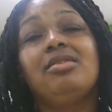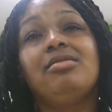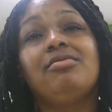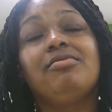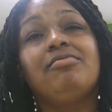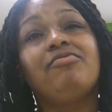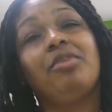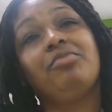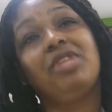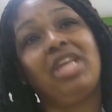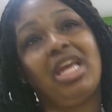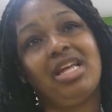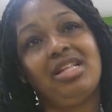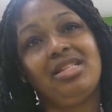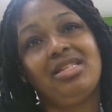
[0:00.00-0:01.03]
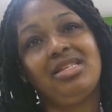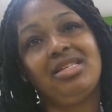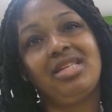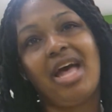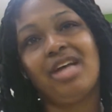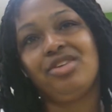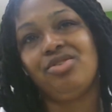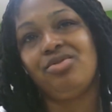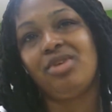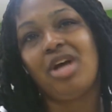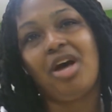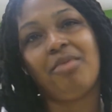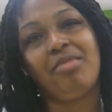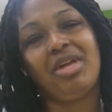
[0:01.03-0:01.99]
from the kids as you
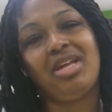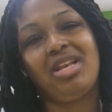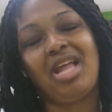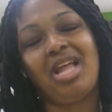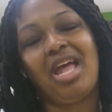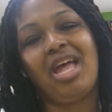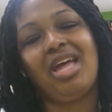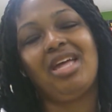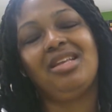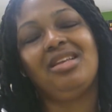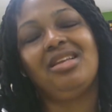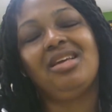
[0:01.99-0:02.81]
come in and